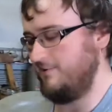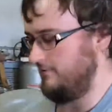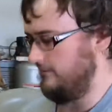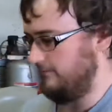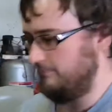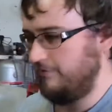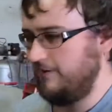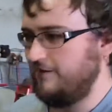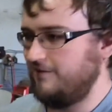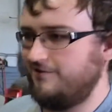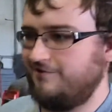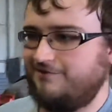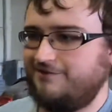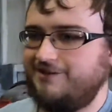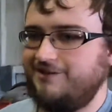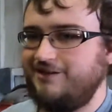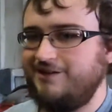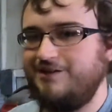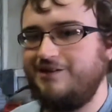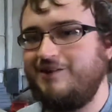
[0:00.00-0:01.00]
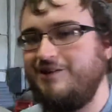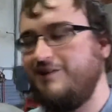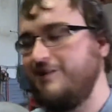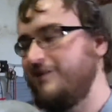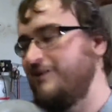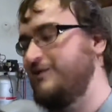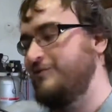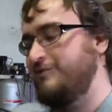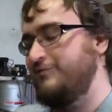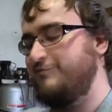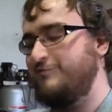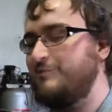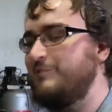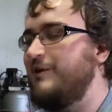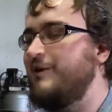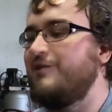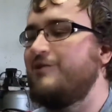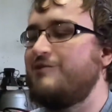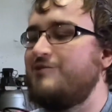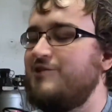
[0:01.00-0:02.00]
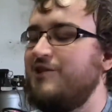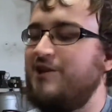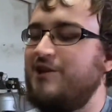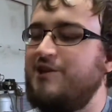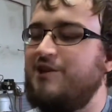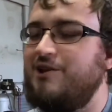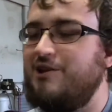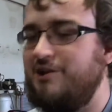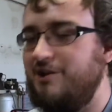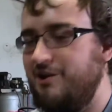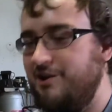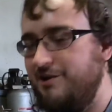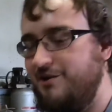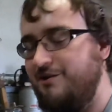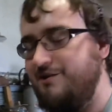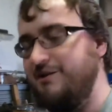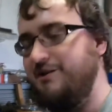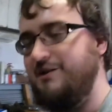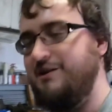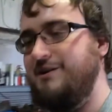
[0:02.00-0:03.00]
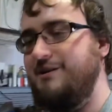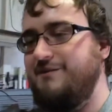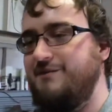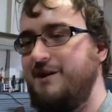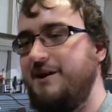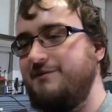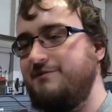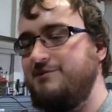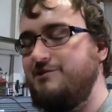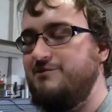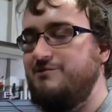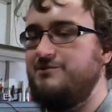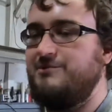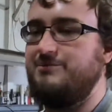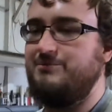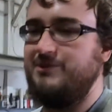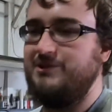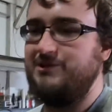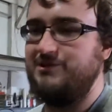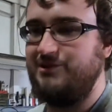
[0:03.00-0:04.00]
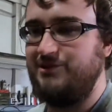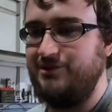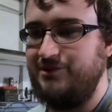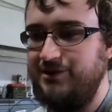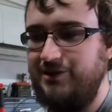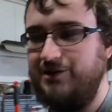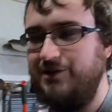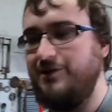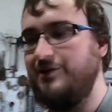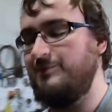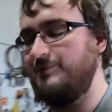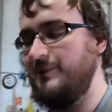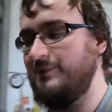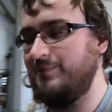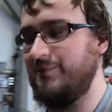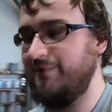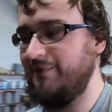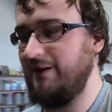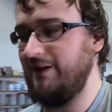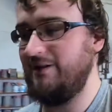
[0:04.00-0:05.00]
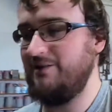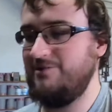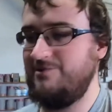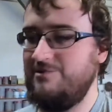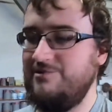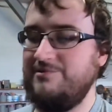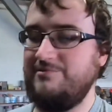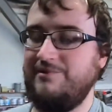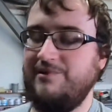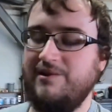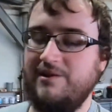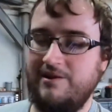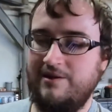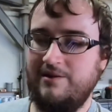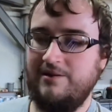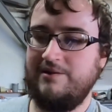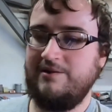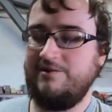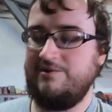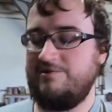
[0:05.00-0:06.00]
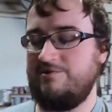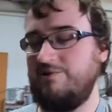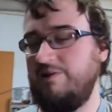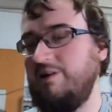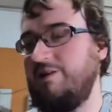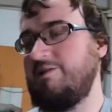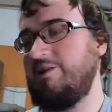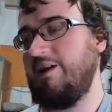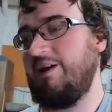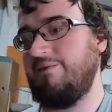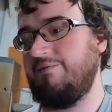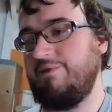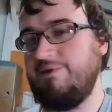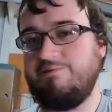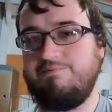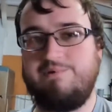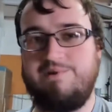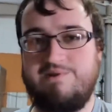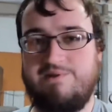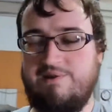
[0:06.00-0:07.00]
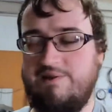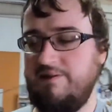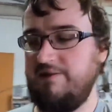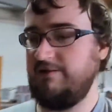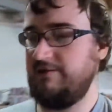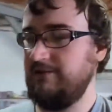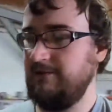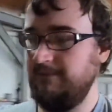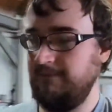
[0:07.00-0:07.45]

apparently, from my understanding, and after doing some research, that other people have had issues with Strange 1/2-inch wheel studs.